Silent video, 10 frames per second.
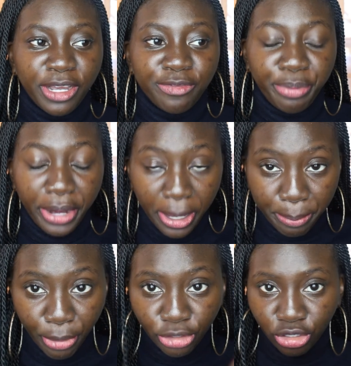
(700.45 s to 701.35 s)
of bringing
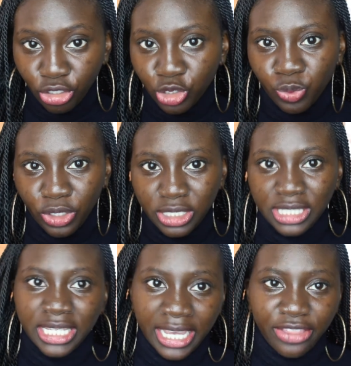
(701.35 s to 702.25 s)
both of those
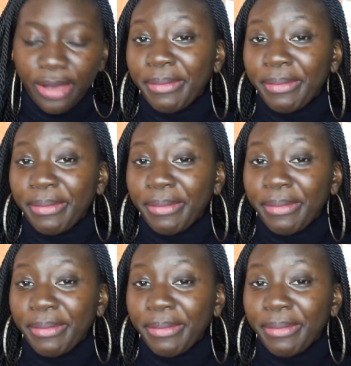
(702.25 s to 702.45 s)
worlds together.